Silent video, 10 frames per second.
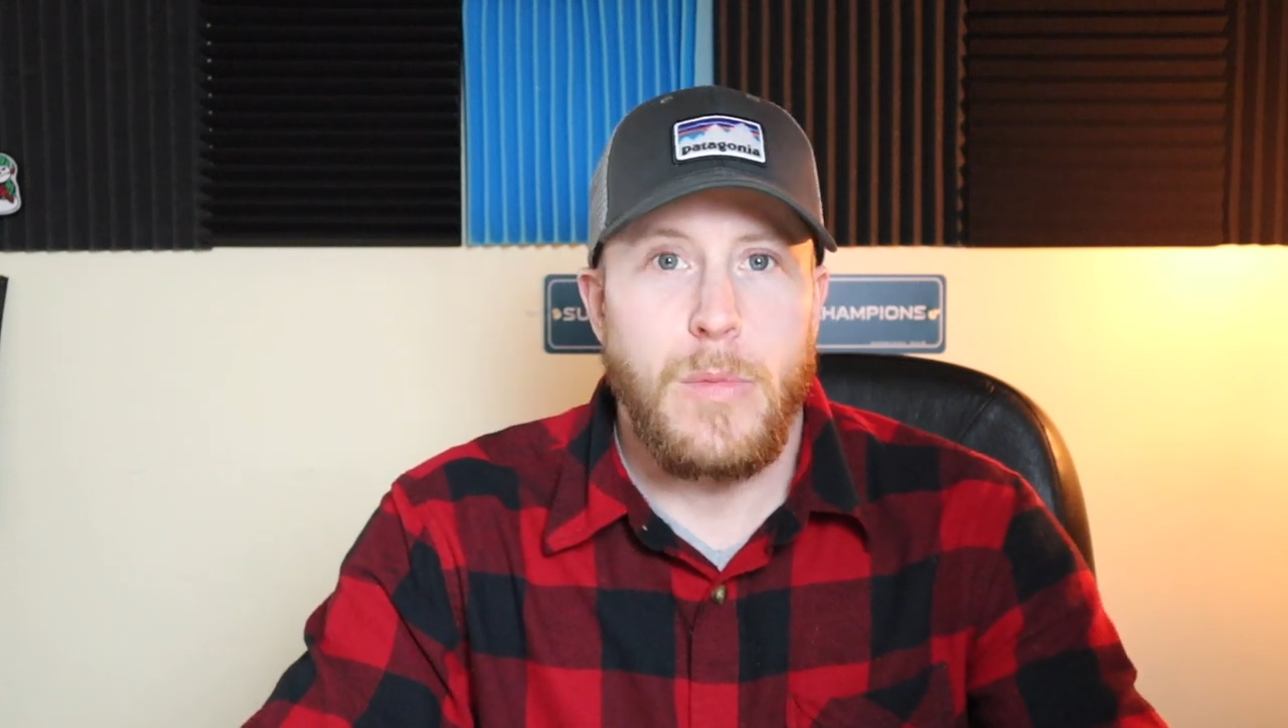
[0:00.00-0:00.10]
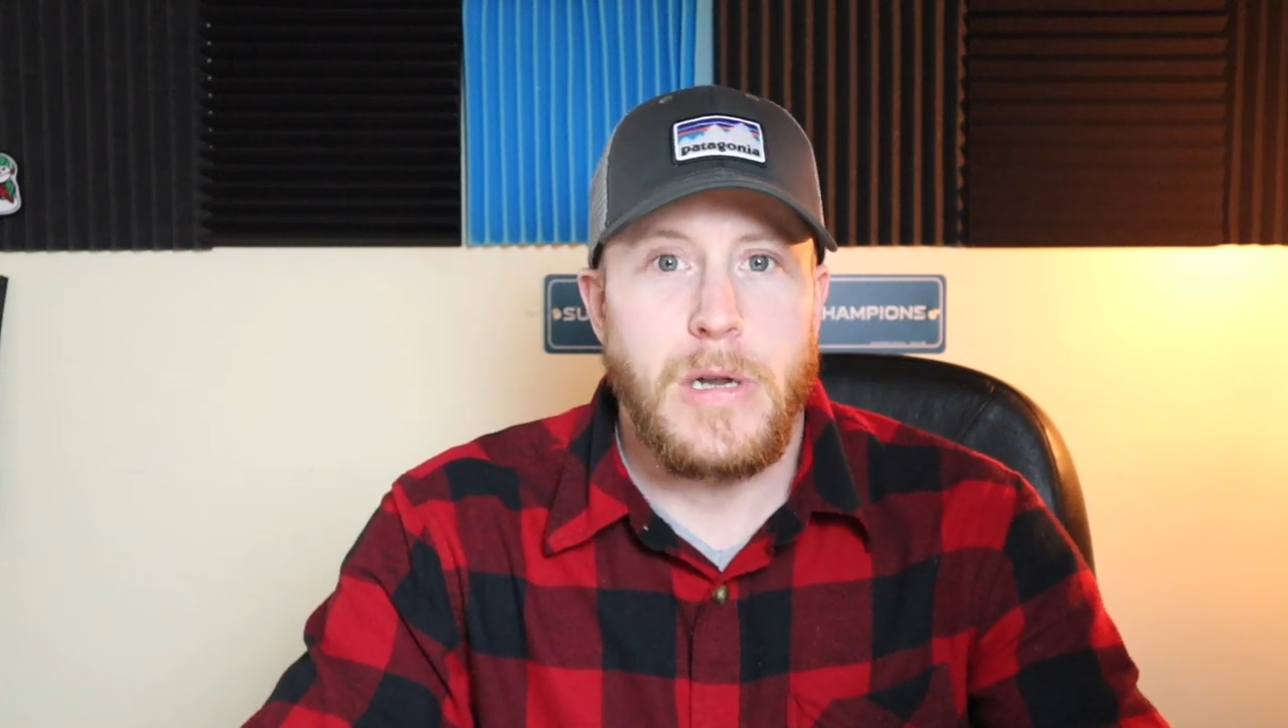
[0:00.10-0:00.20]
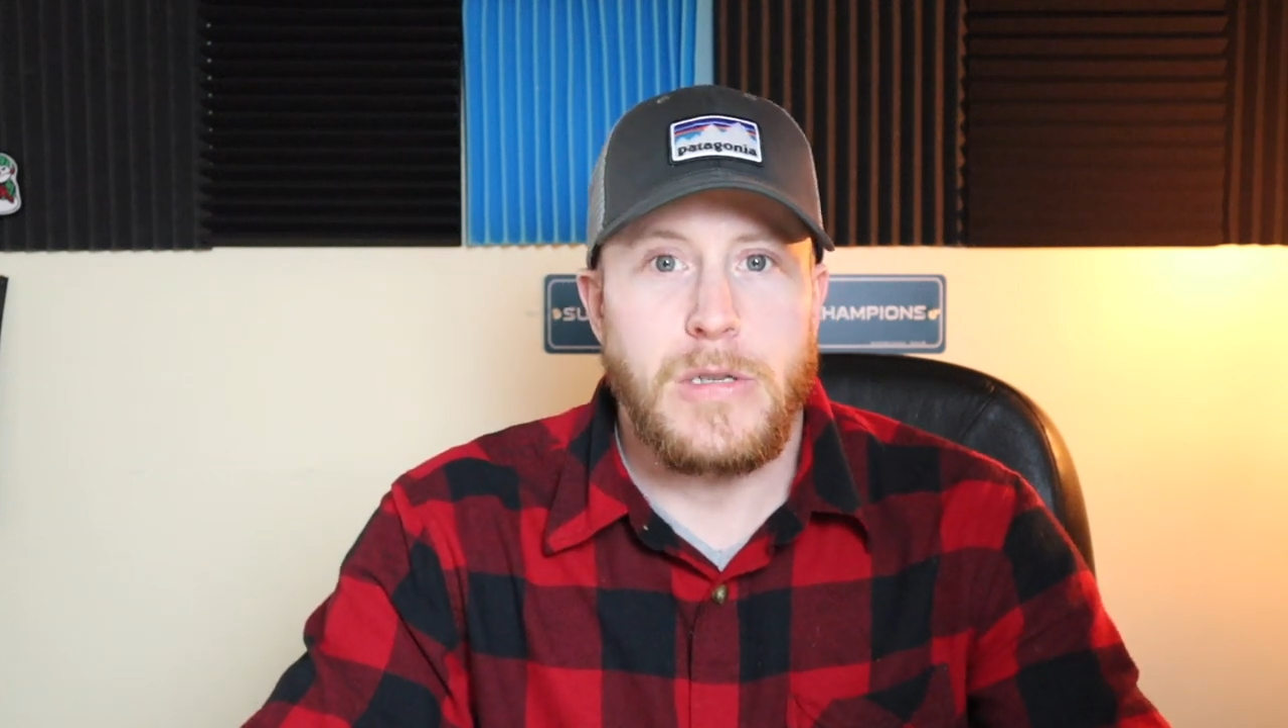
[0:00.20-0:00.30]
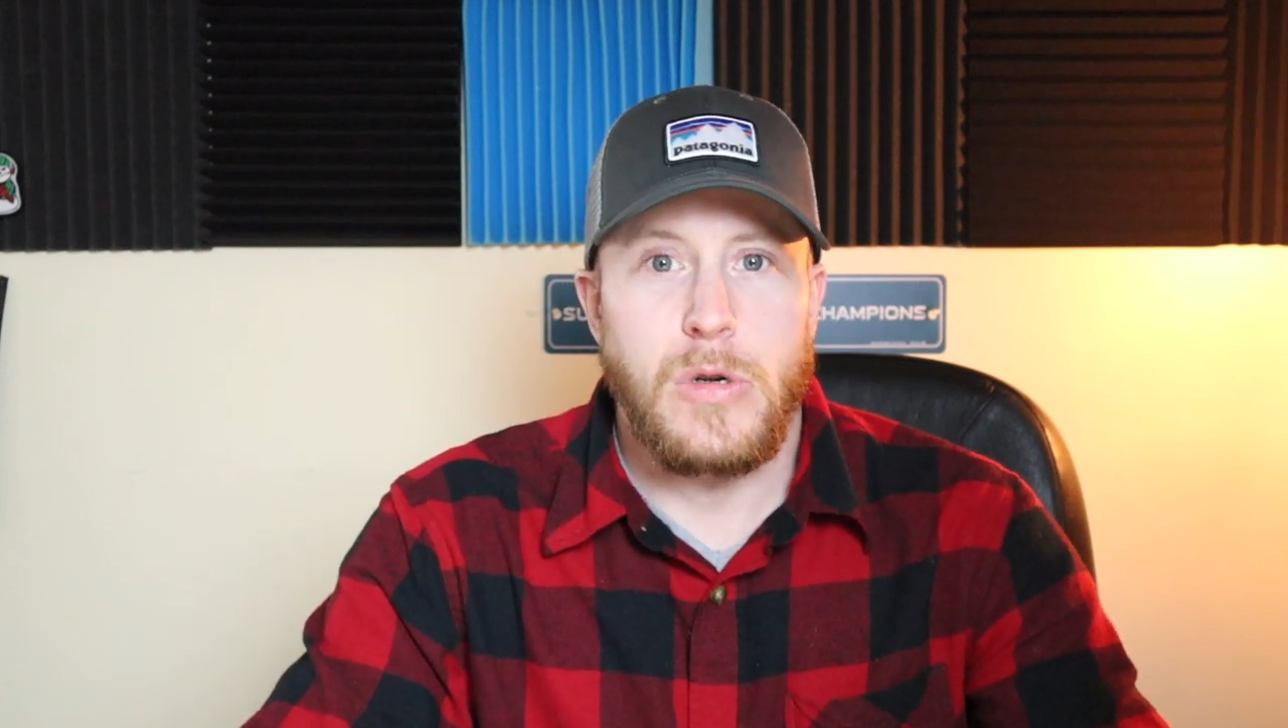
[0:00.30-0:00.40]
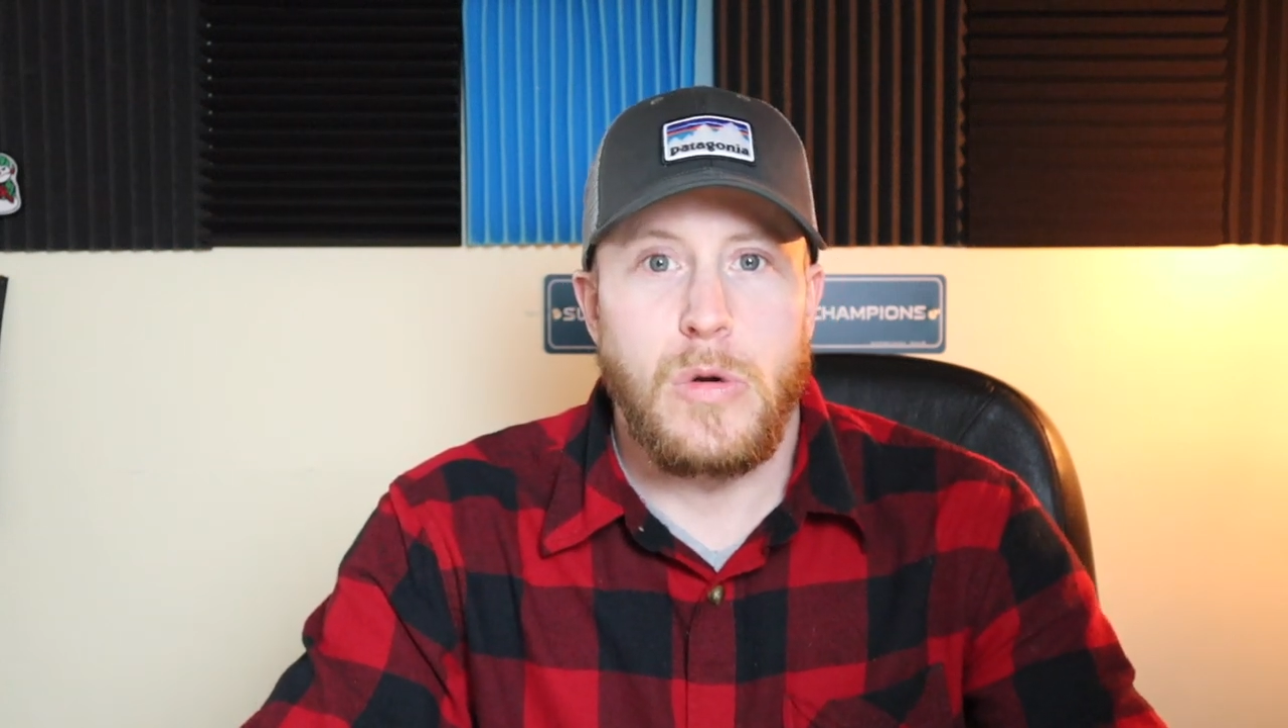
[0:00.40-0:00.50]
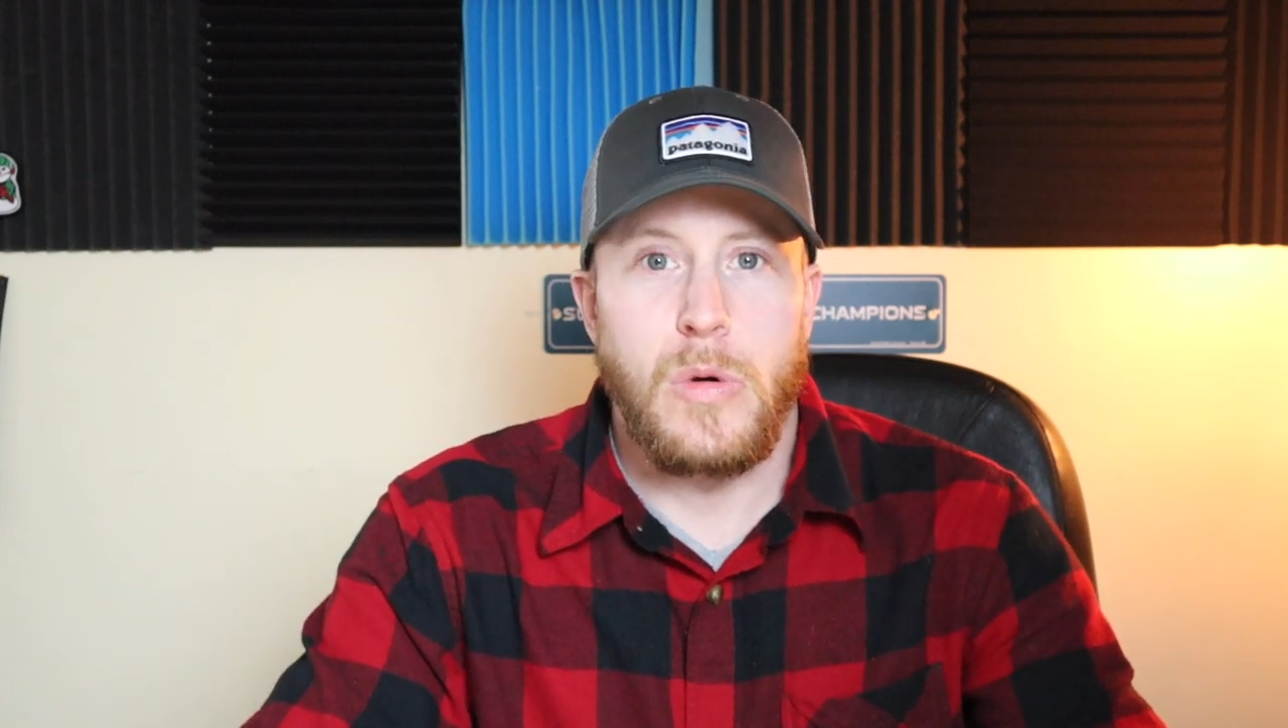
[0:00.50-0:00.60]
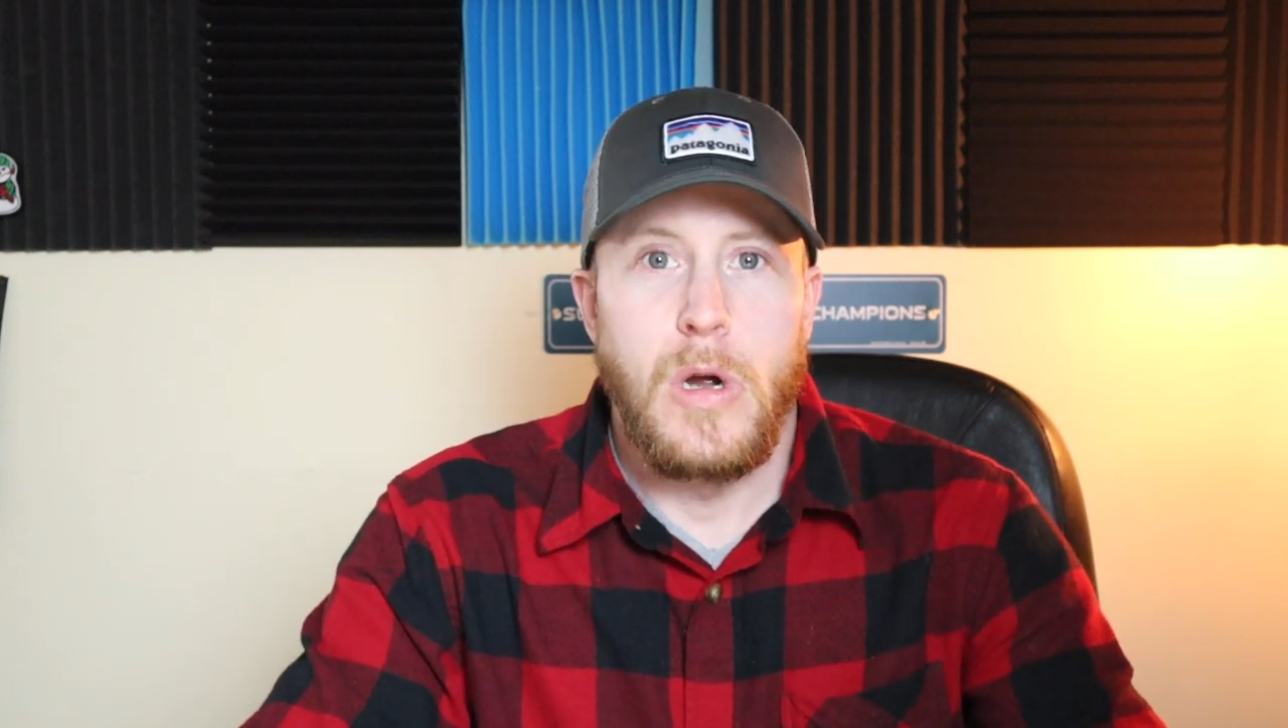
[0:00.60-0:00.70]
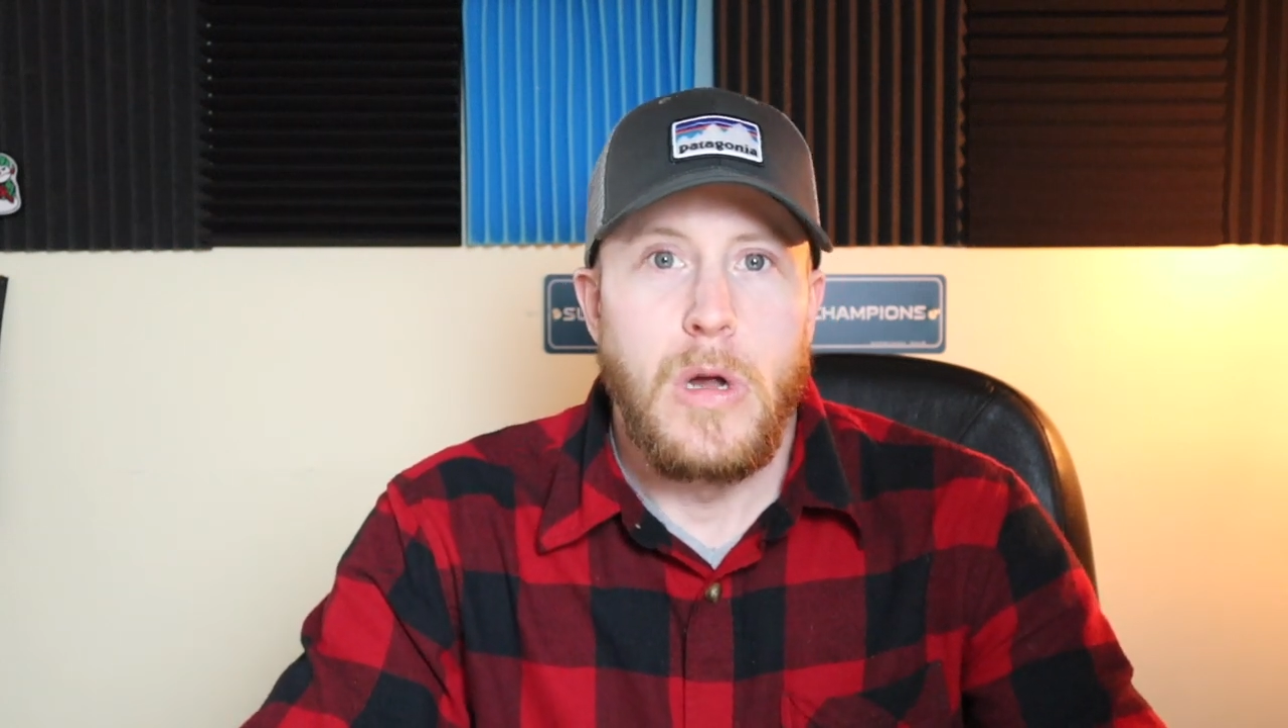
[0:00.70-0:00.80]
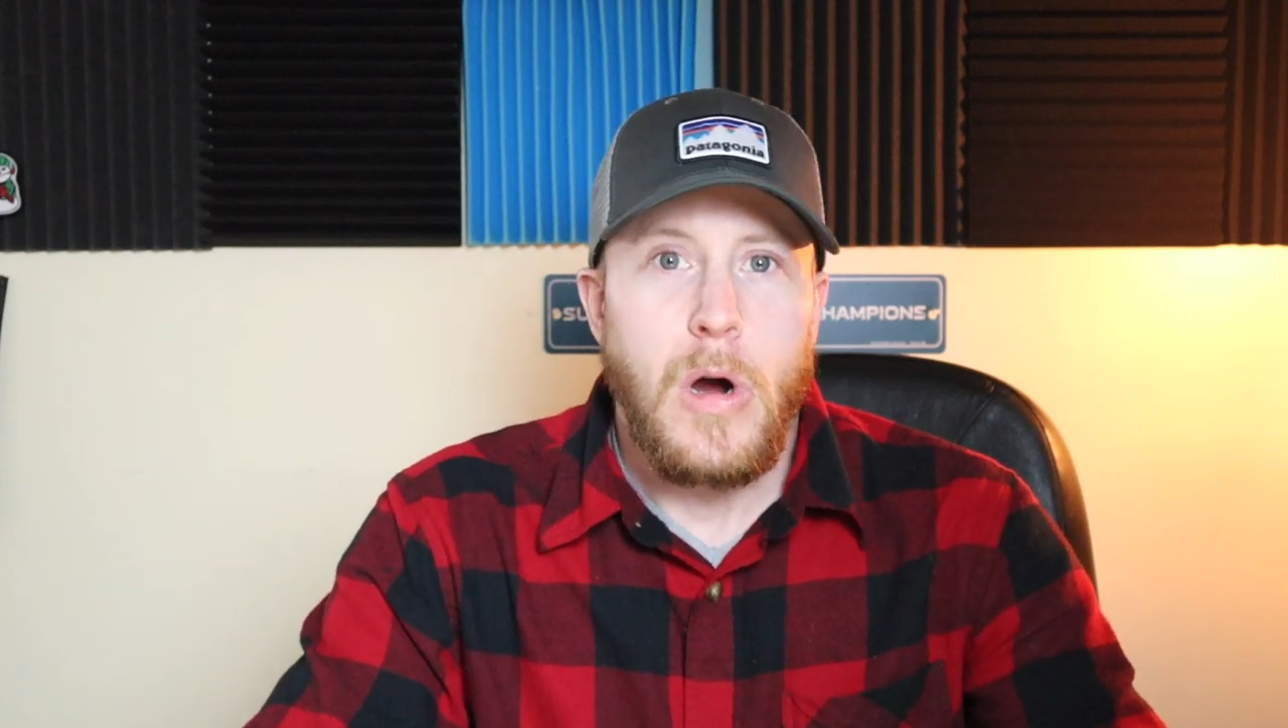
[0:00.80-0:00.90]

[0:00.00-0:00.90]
months who